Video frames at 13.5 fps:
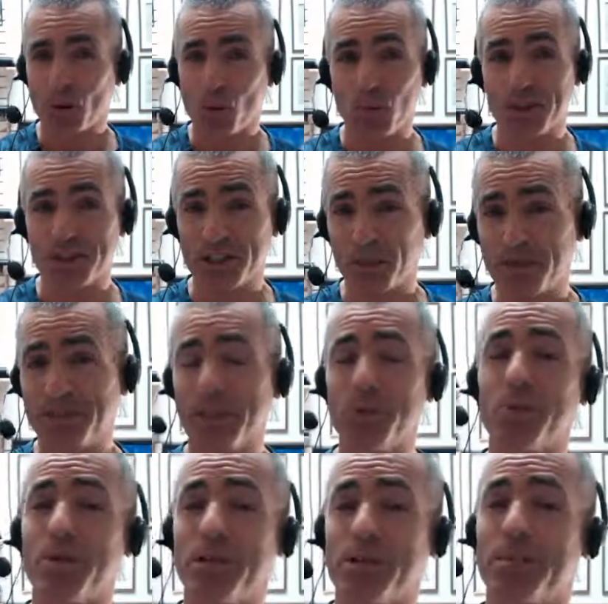when someone says
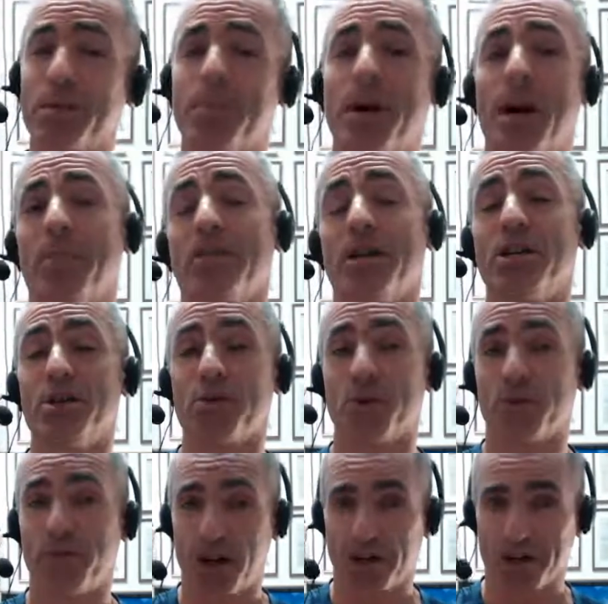we need to limit population
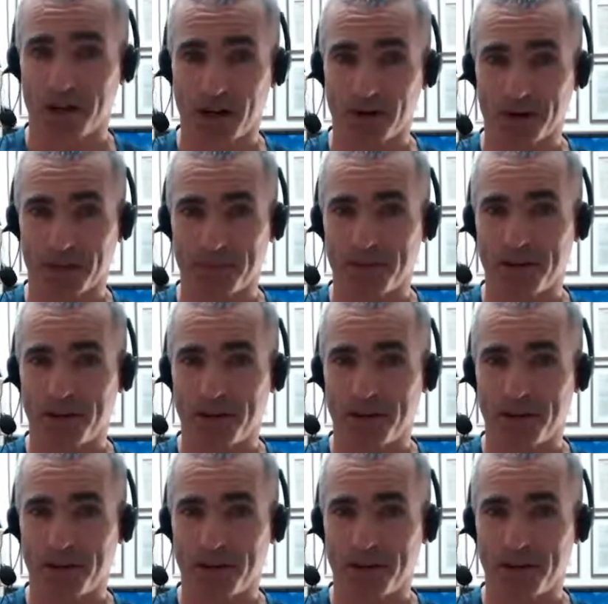growth voluntarily,